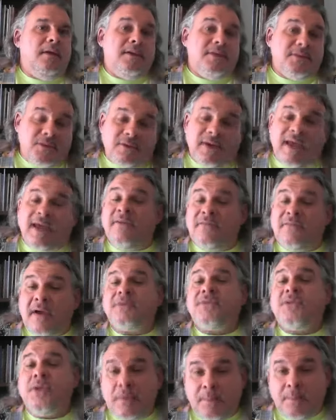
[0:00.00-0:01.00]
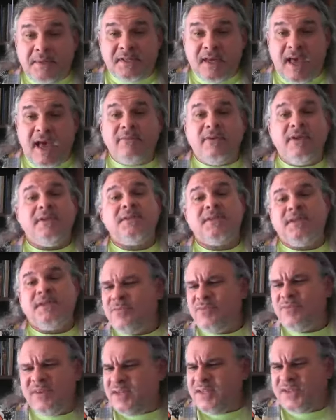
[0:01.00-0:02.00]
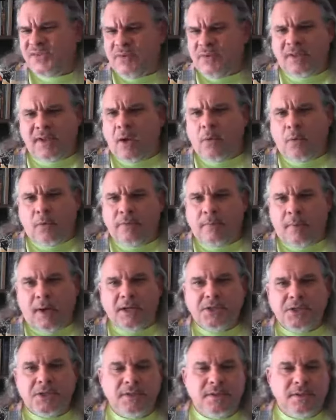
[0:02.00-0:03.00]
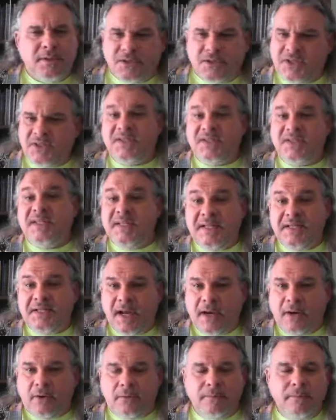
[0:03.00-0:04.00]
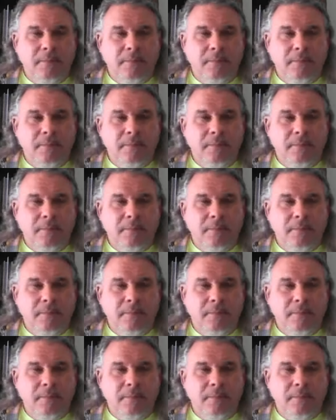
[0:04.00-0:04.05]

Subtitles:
So again, if that was the only piece of evidence, it's really not worth much. It's just a detail.